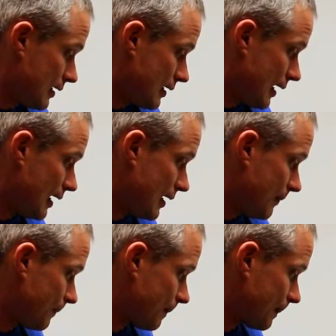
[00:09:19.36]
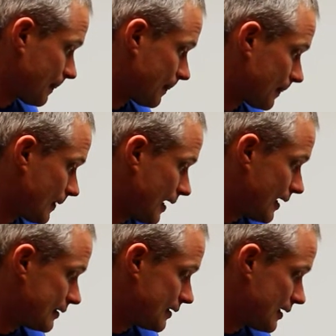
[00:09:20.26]
And
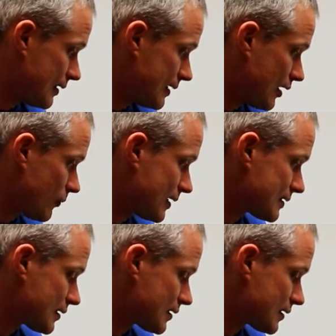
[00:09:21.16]
the other ones